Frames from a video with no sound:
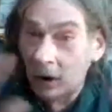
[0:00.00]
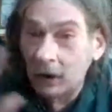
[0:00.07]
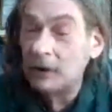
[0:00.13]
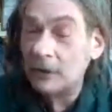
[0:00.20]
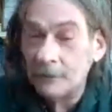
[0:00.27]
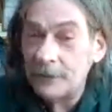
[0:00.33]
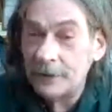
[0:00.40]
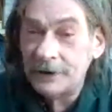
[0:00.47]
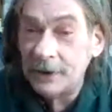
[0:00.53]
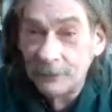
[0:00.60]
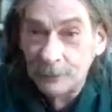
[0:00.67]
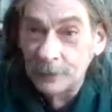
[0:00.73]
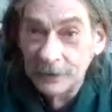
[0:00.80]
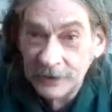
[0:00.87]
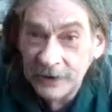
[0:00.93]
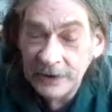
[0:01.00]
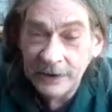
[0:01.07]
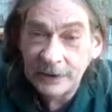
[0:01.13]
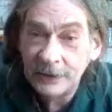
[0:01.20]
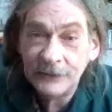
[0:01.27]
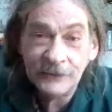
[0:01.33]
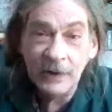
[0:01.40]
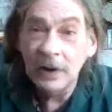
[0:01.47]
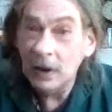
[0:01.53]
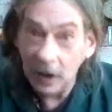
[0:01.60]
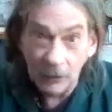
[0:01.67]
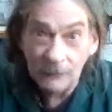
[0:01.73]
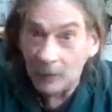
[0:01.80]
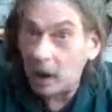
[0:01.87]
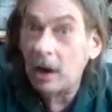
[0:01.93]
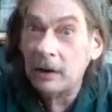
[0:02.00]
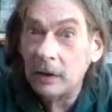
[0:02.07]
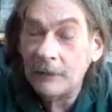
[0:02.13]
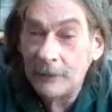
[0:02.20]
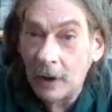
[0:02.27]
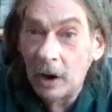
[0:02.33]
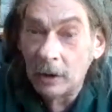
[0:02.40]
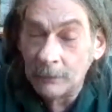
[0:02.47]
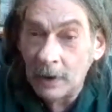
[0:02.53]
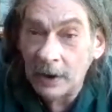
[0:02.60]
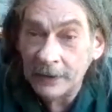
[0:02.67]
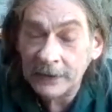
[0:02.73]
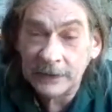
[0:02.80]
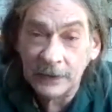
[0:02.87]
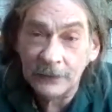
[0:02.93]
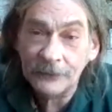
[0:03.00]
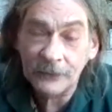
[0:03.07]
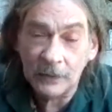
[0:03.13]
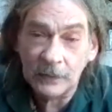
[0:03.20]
all of the different keys of all of the harmonicas.